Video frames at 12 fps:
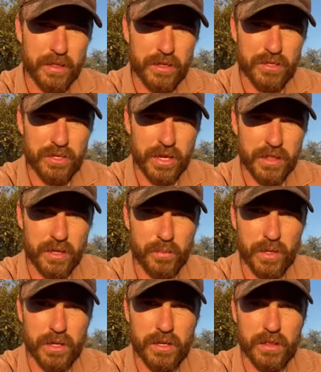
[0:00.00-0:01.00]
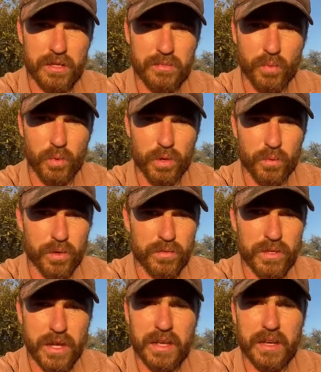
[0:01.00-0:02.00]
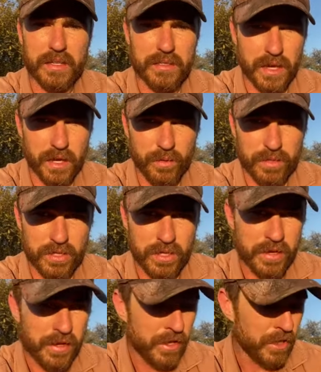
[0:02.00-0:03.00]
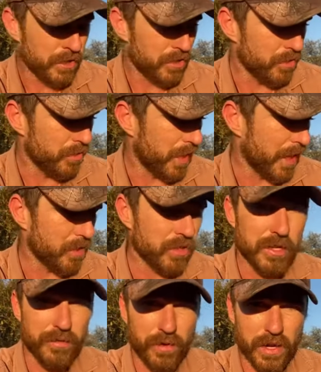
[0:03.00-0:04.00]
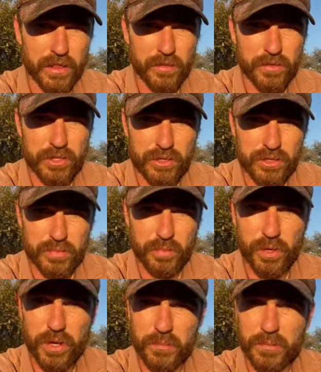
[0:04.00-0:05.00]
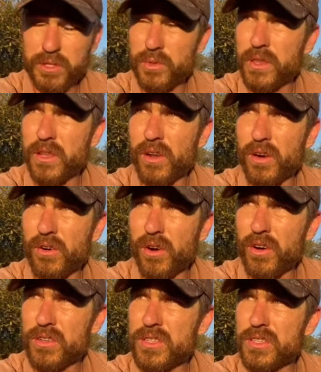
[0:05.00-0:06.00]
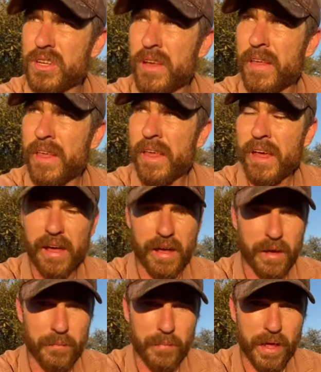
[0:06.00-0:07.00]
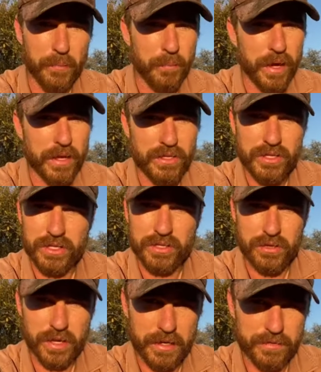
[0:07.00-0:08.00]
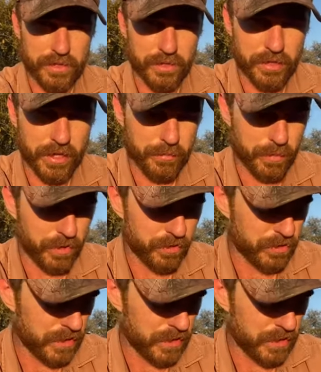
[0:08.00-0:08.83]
this track that we did this morning would have taken us hours to actually find the visual spoor in between the long grasses. Um, and Bane just thrives through that because